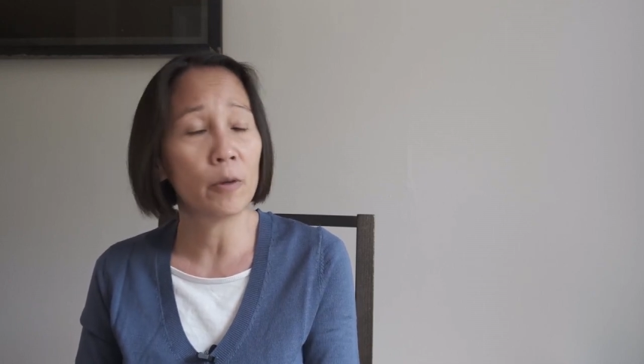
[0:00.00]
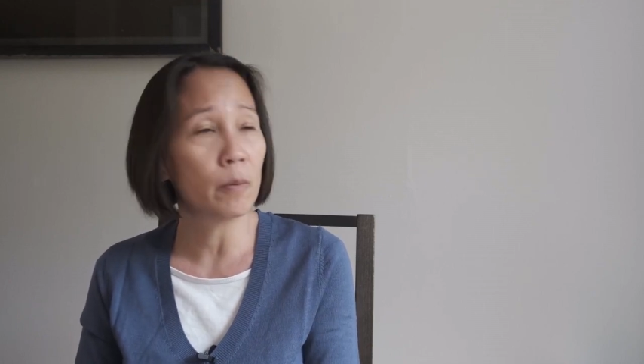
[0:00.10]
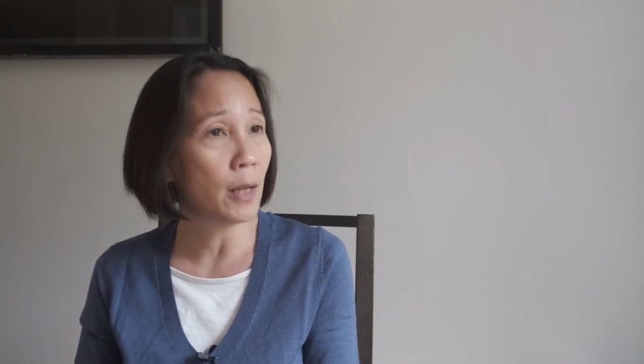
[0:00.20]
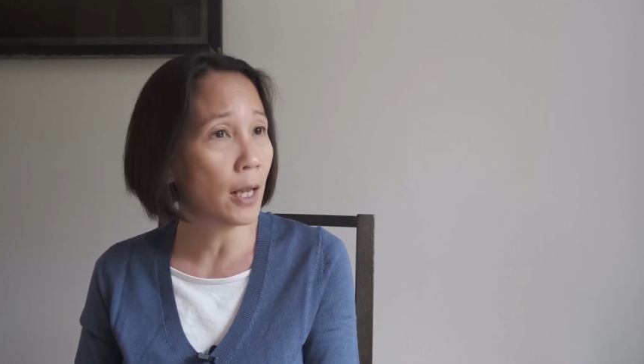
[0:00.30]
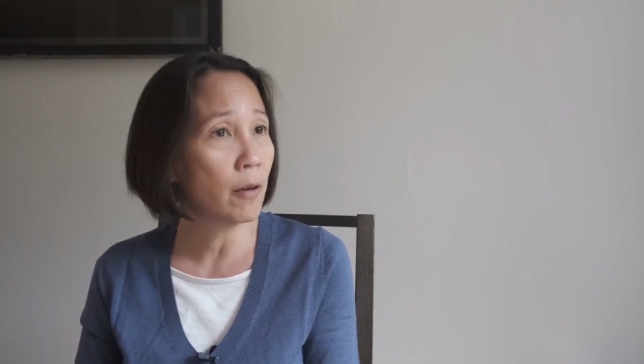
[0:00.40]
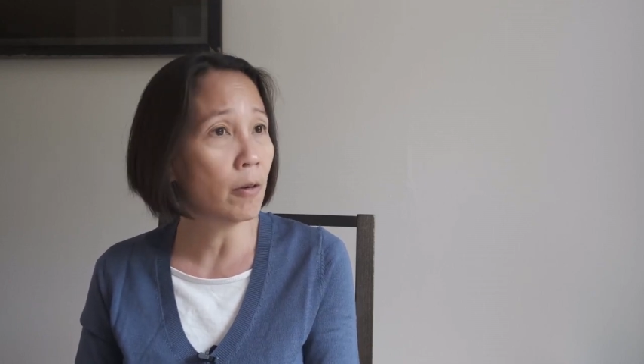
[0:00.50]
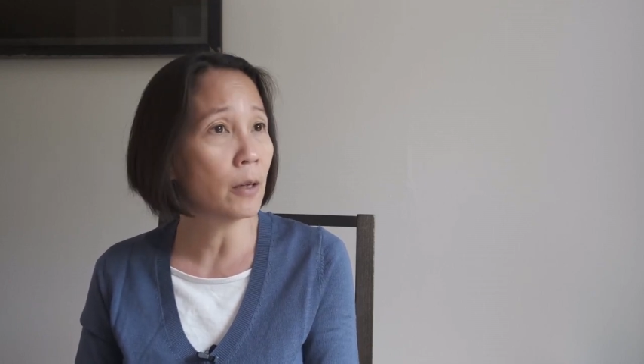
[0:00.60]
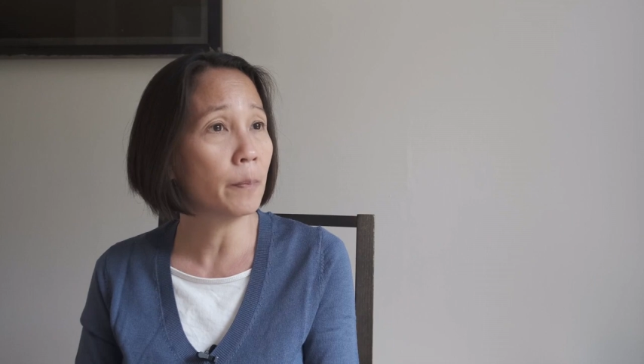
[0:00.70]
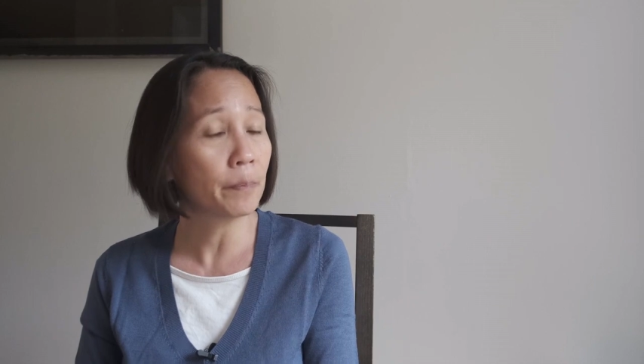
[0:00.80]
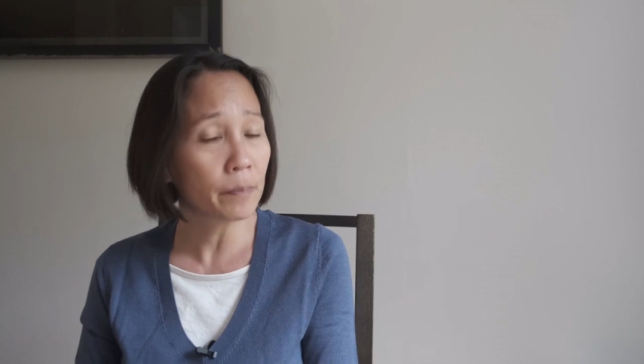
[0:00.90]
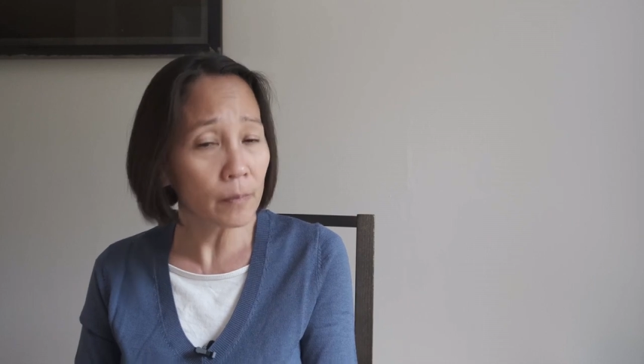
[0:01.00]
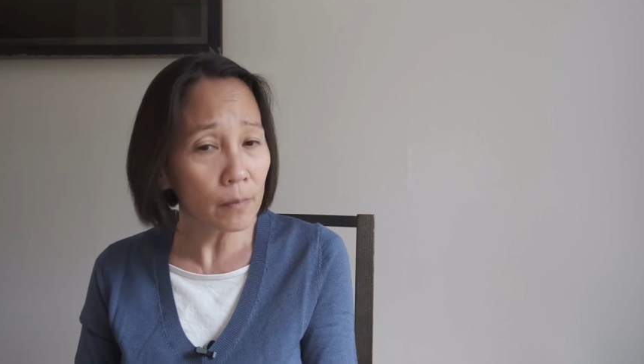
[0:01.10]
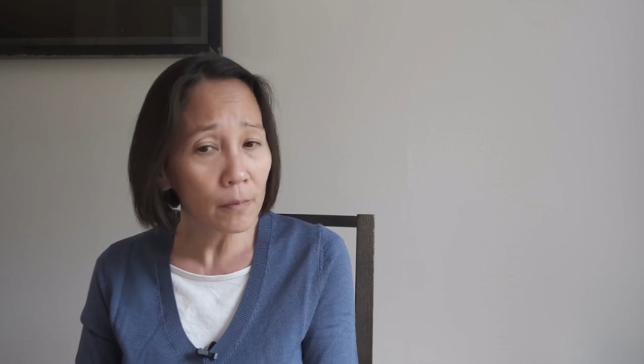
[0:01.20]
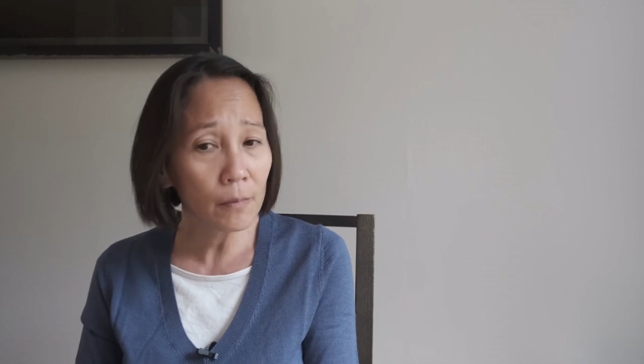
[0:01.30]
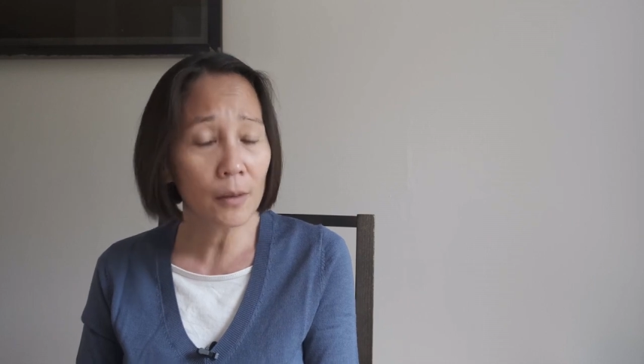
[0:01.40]
with malaria,
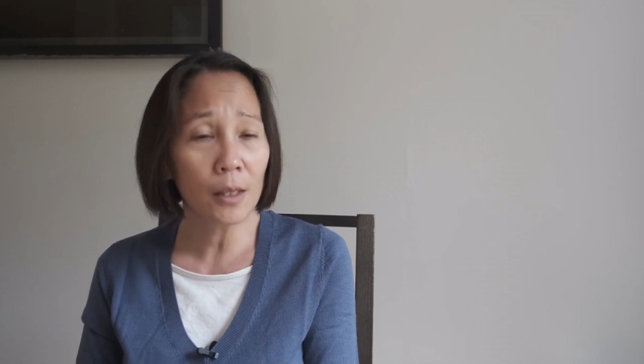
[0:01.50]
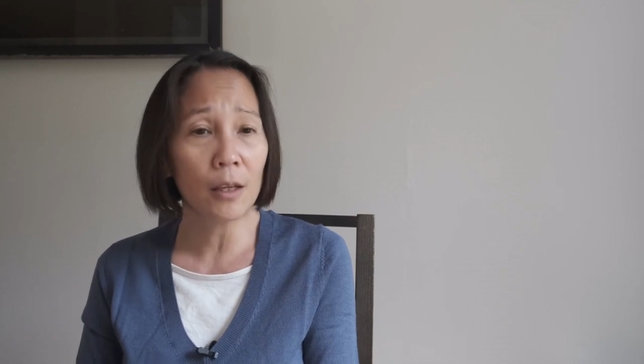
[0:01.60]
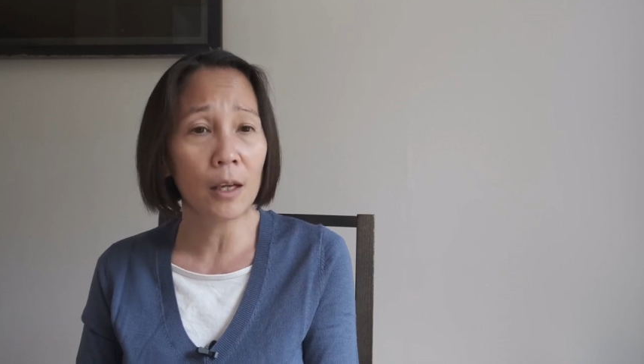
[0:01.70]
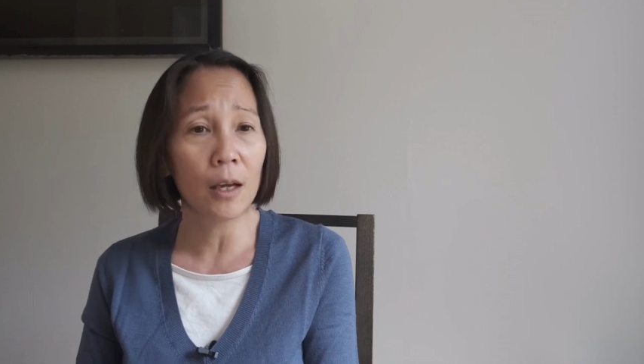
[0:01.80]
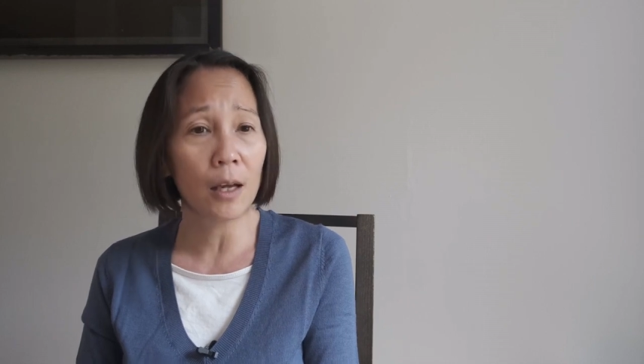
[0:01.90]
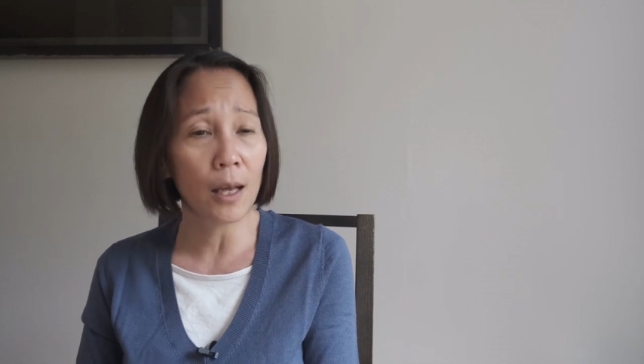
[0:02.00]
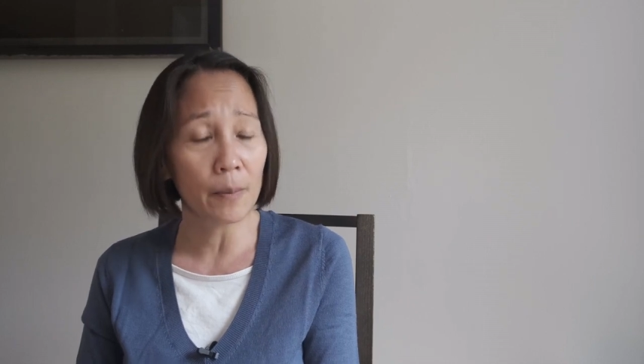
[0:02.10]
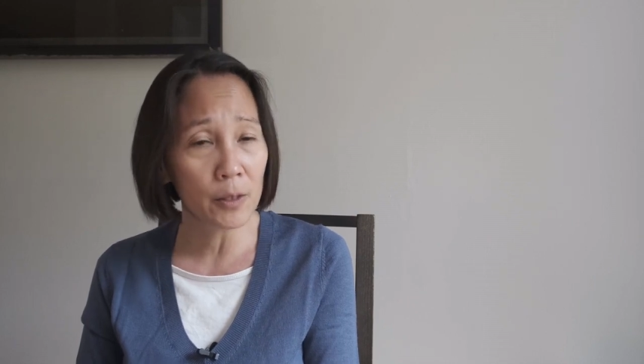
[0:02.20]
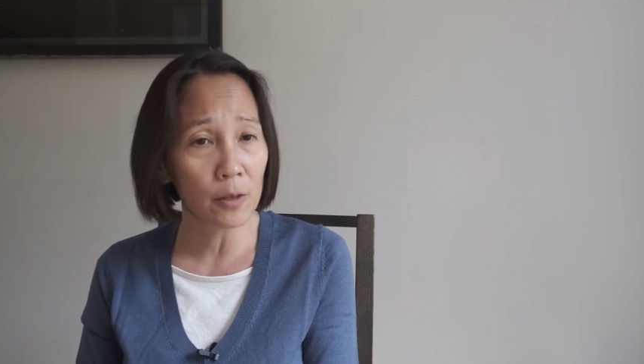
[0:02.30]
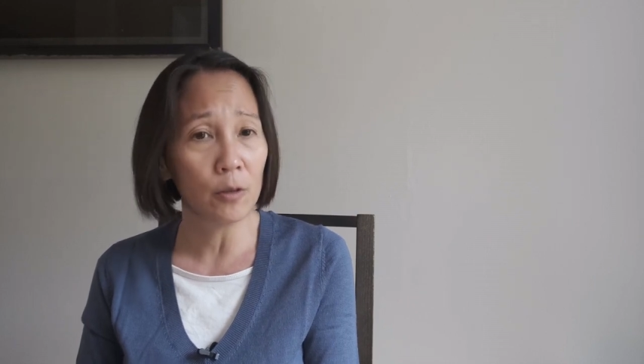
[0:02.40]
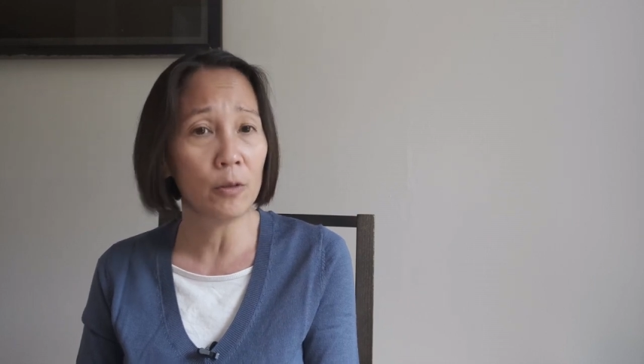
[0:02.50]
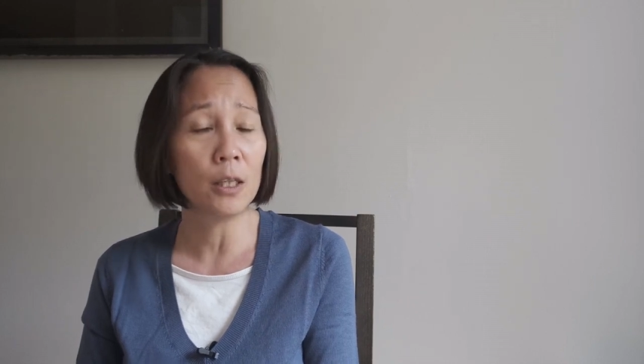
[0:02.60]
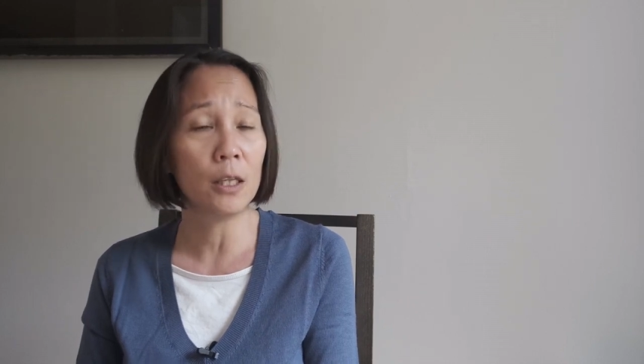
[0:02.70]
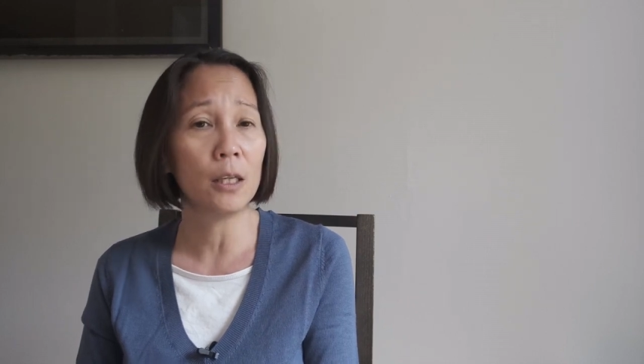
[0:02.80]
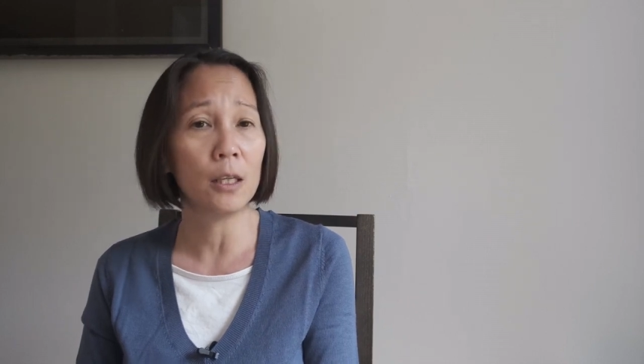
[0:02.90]

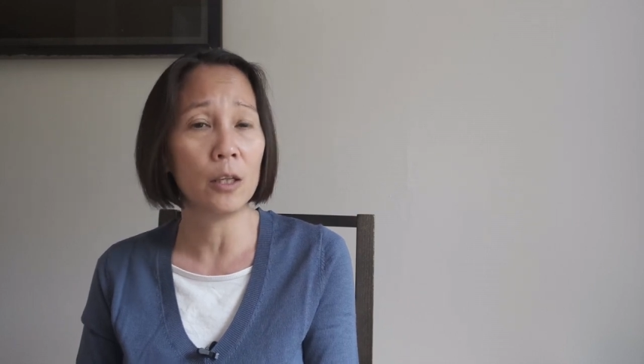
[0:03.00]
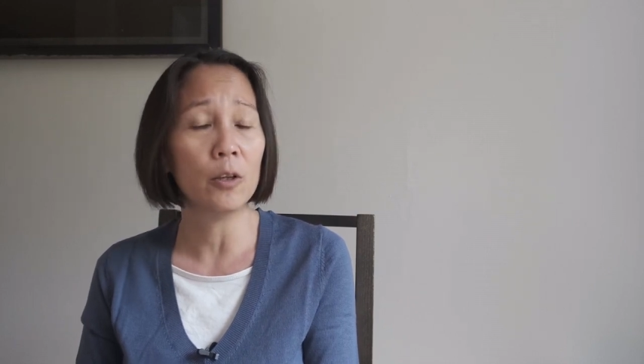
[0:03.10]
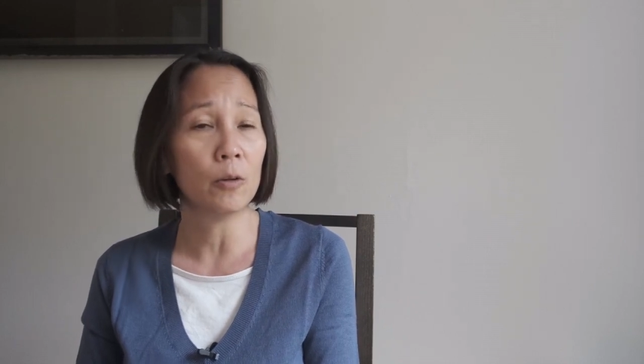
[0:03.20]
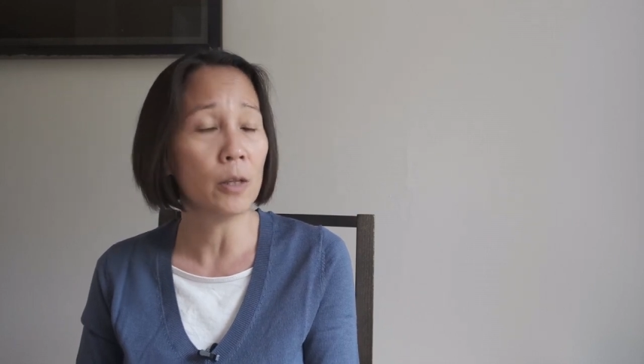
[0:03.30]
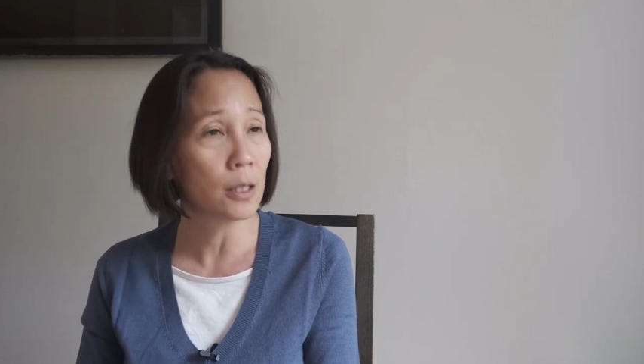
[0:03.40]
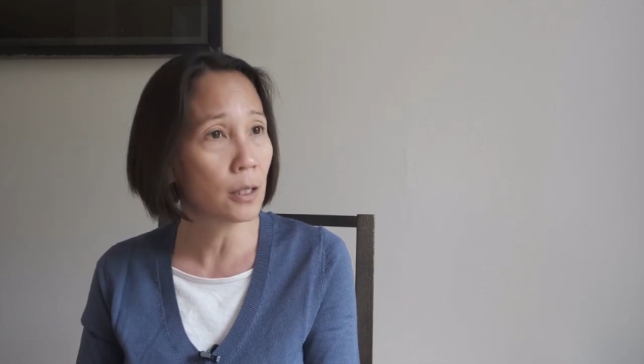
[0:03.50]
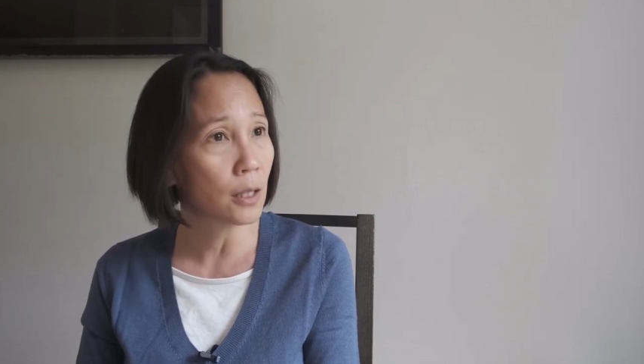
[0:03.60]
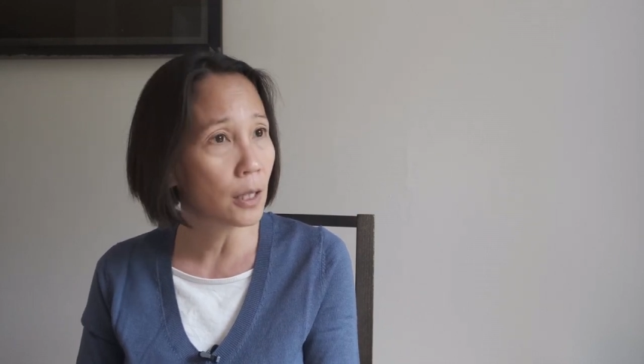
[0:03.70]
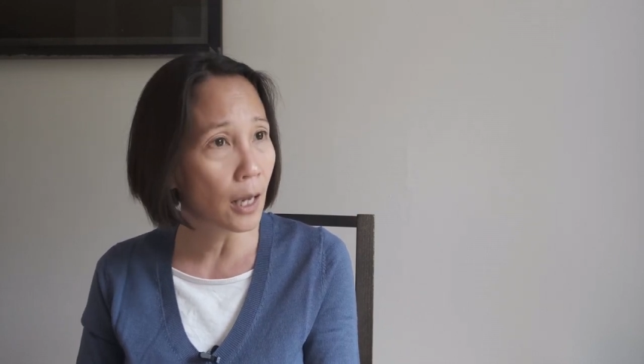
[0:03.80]
absolutely, you know, it's